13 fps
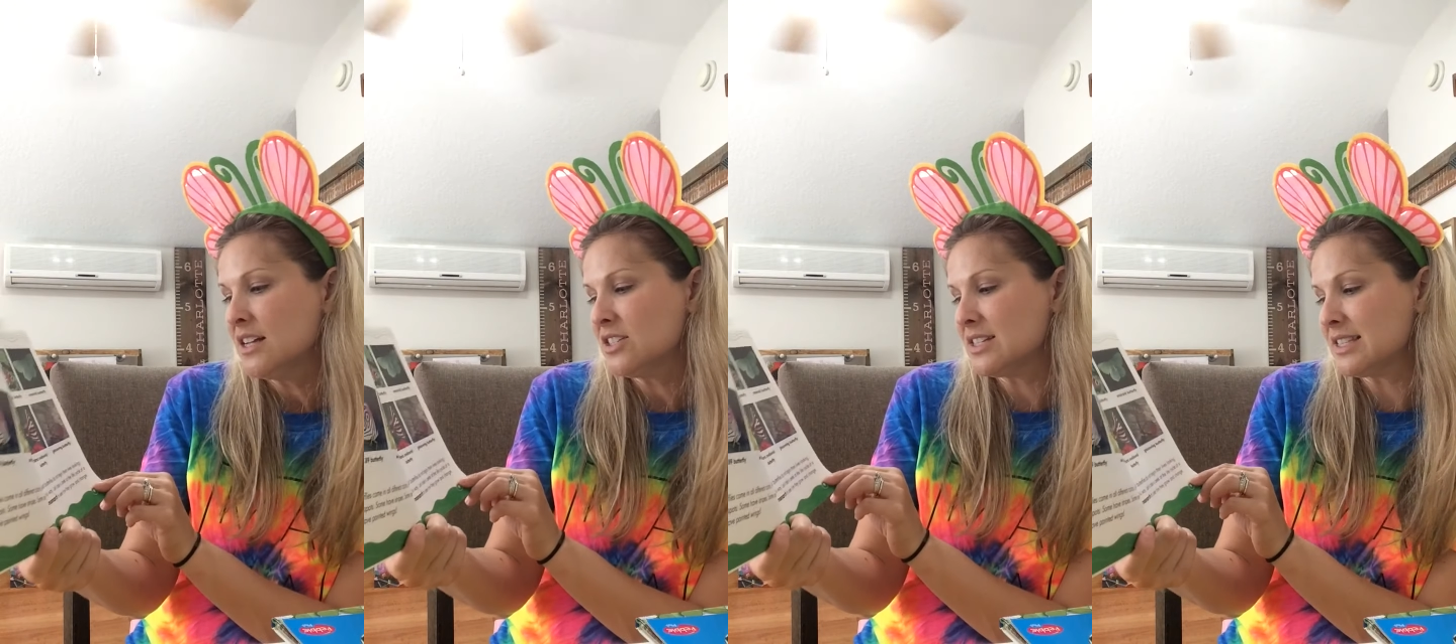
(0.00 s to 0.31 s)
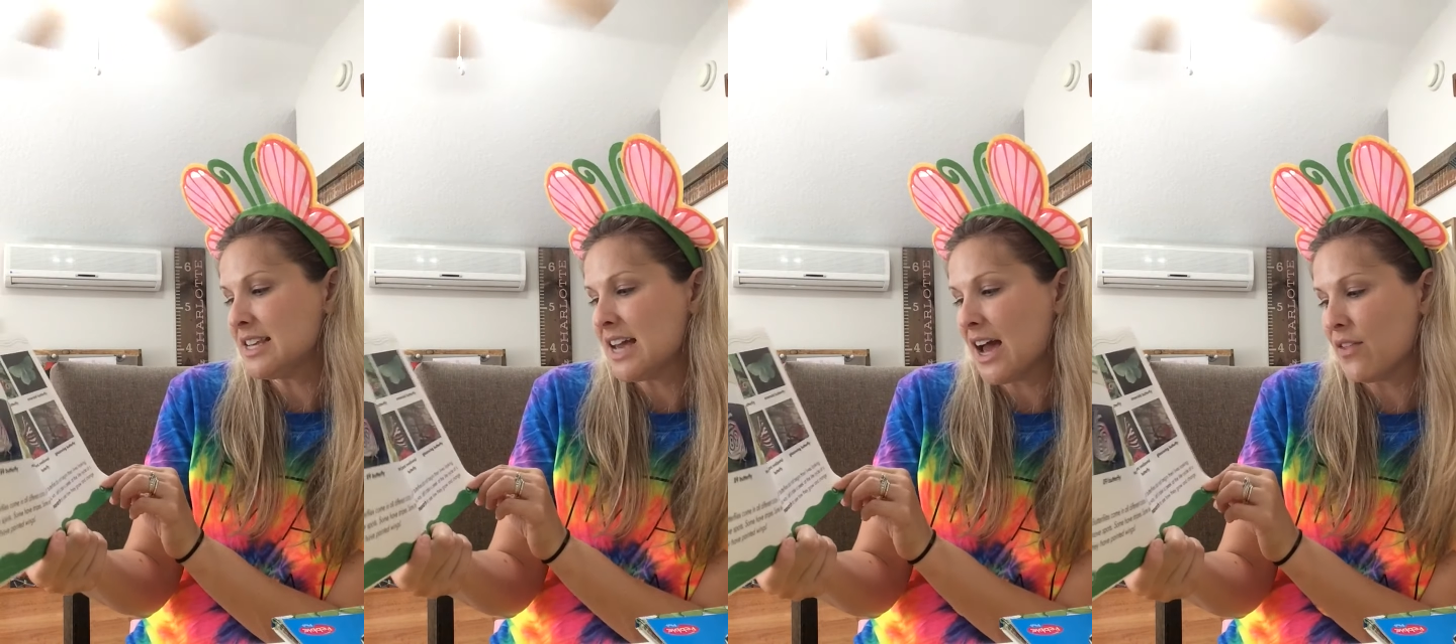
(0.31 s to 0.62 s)
to
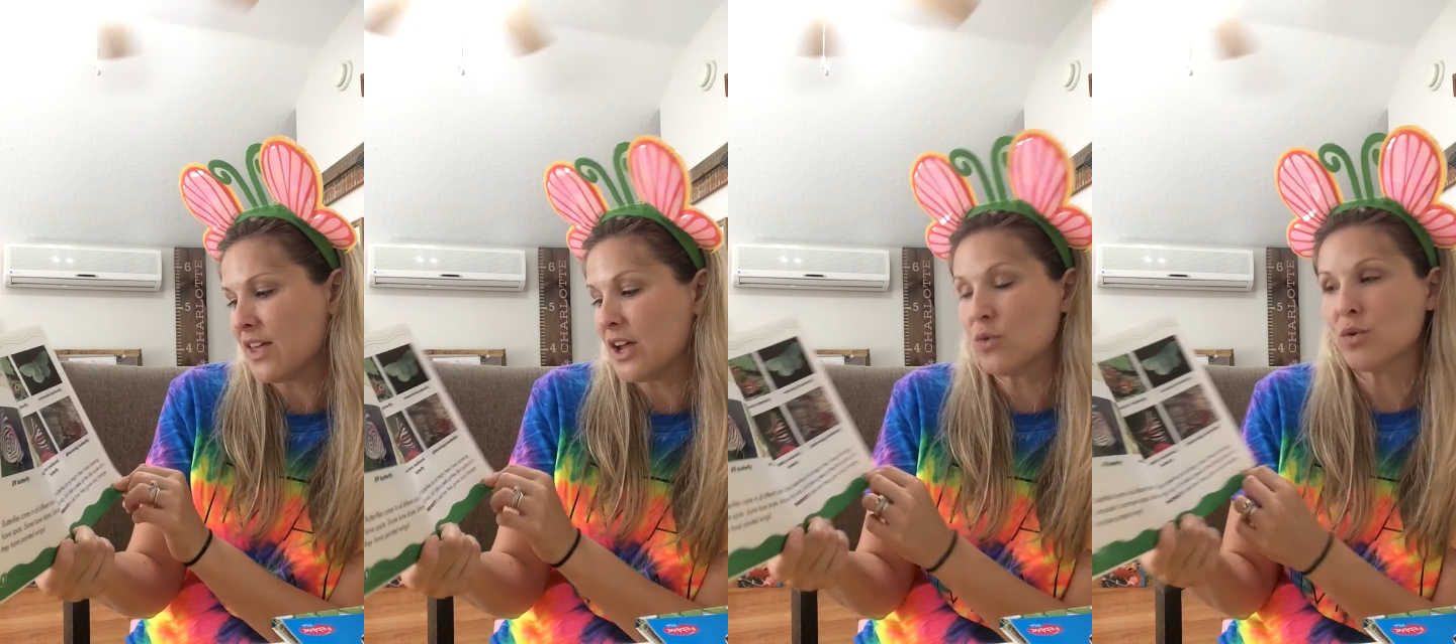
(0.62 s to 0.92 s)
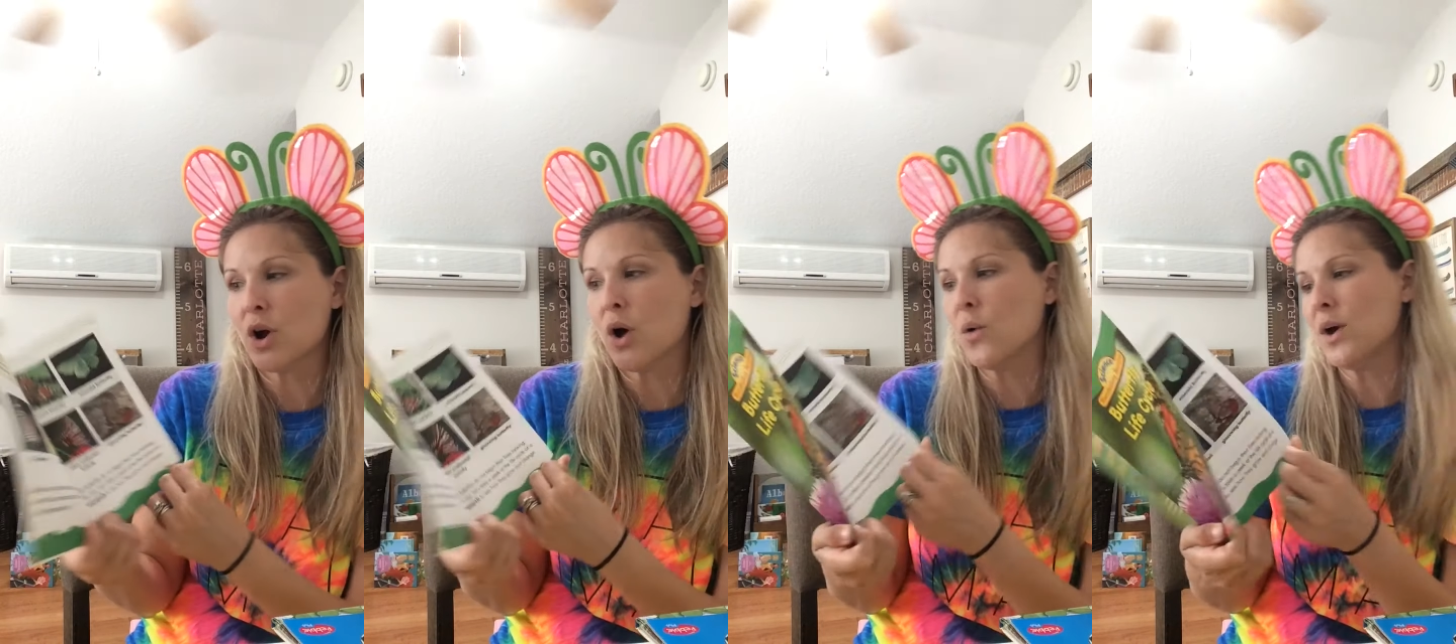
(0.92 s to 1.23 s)
see how they
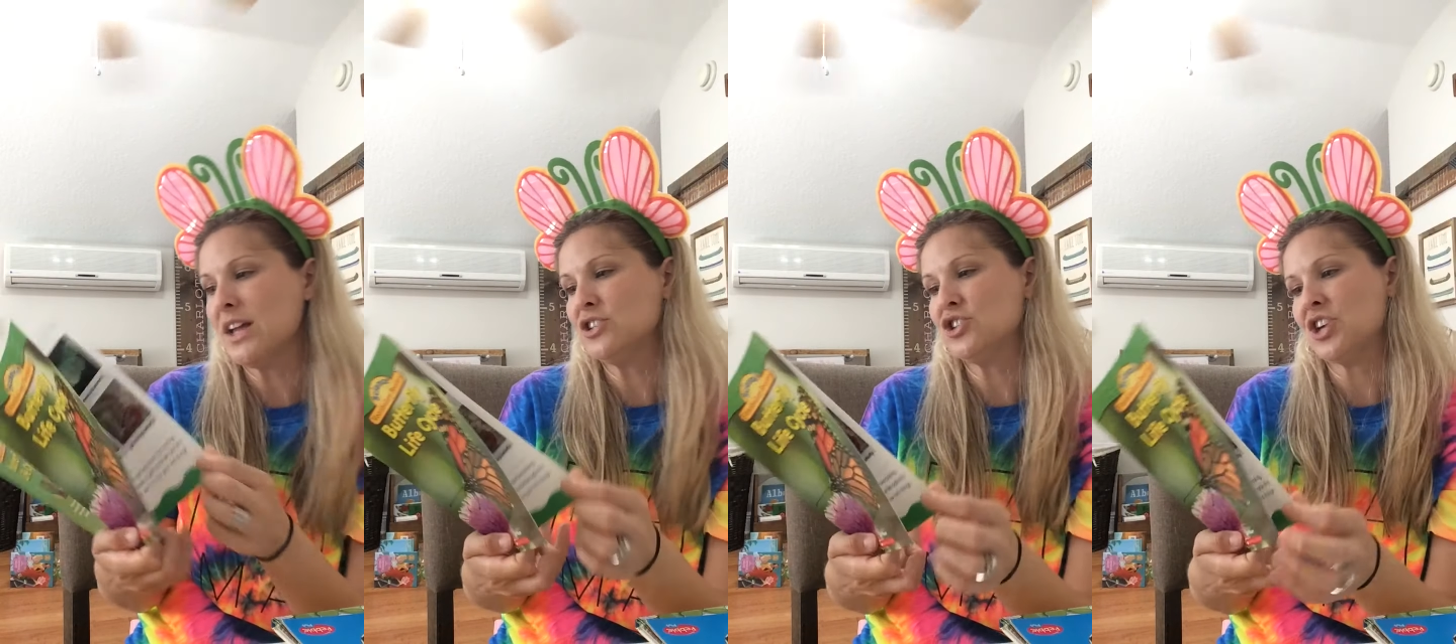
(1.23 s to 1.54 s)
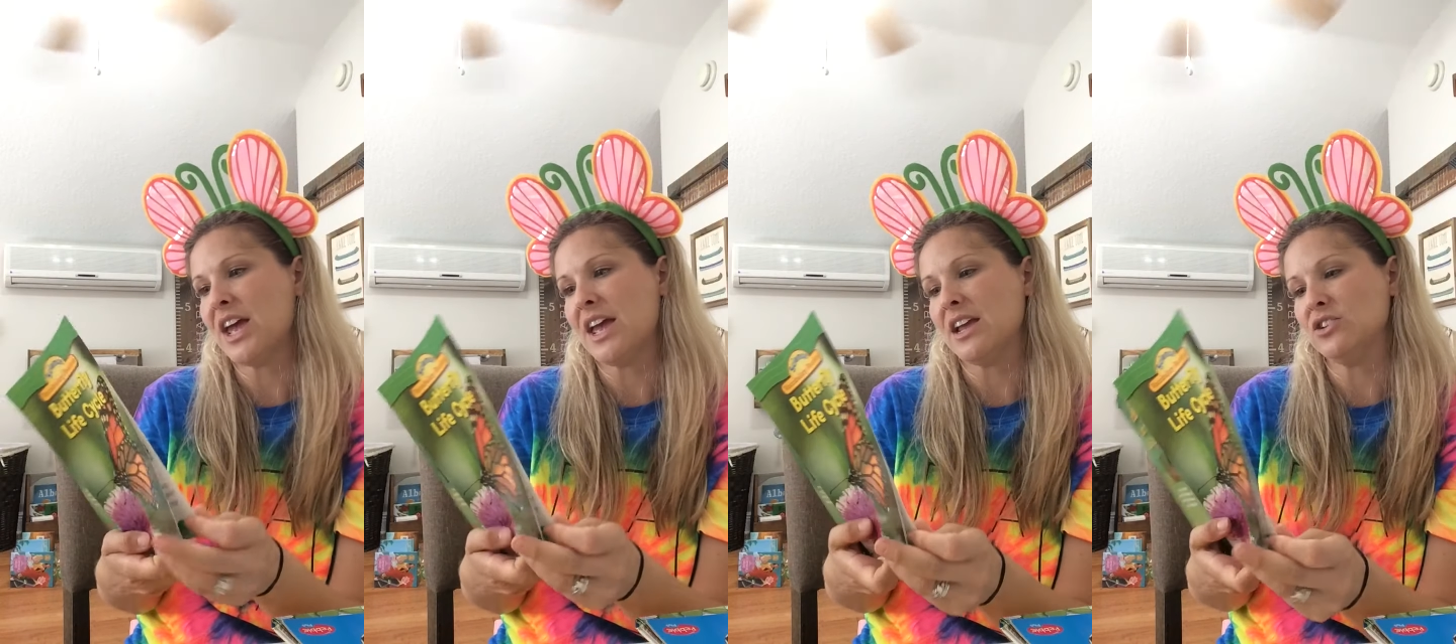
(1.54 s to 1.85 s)
grow and
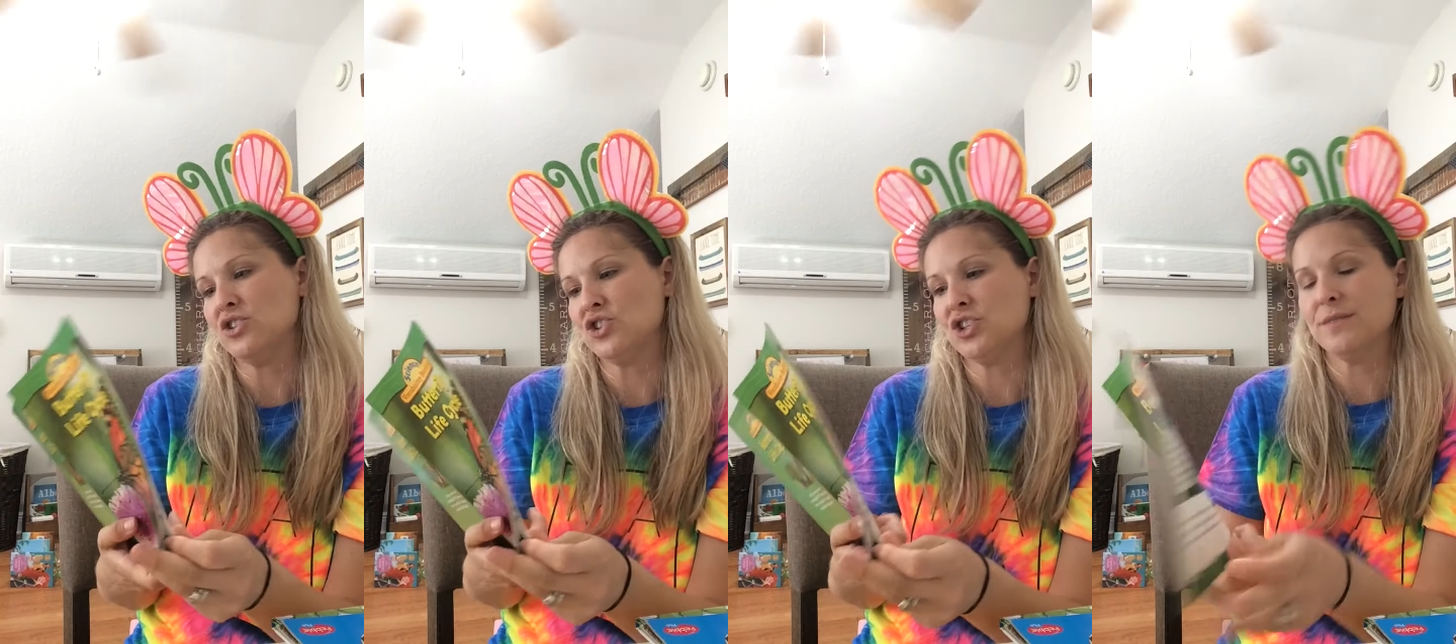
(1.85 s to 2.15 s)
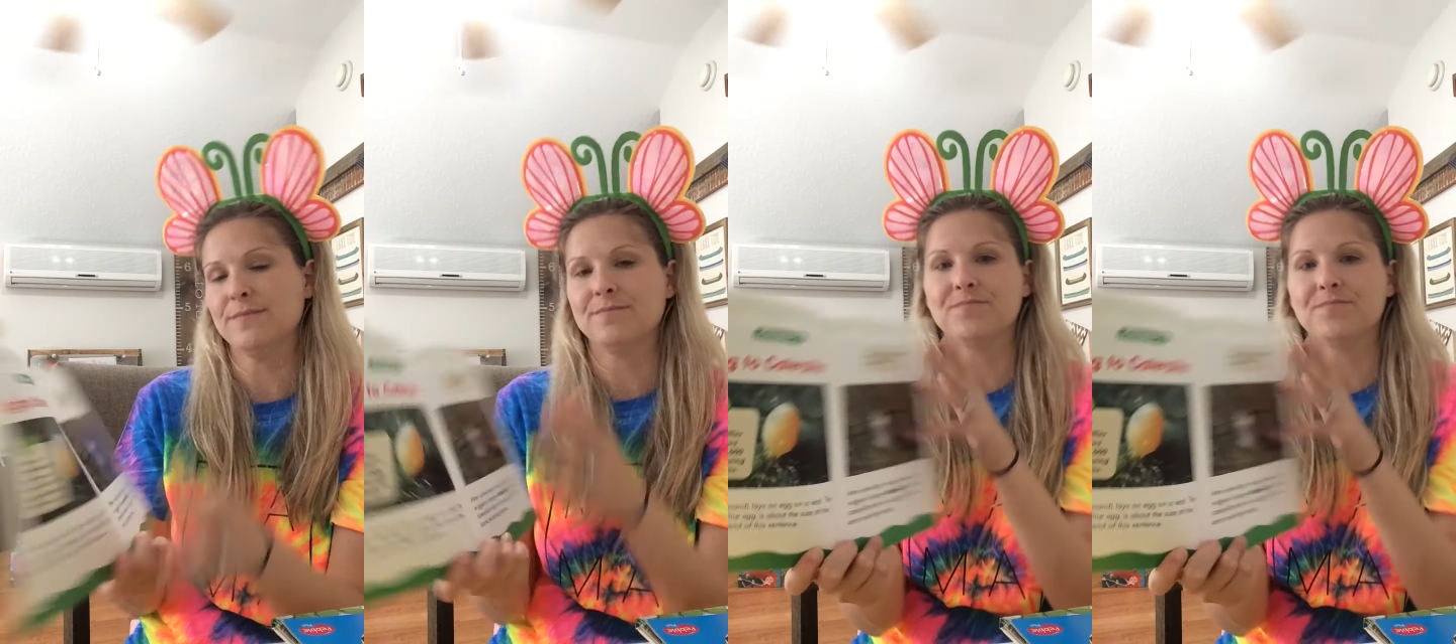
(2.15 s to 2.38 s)
change.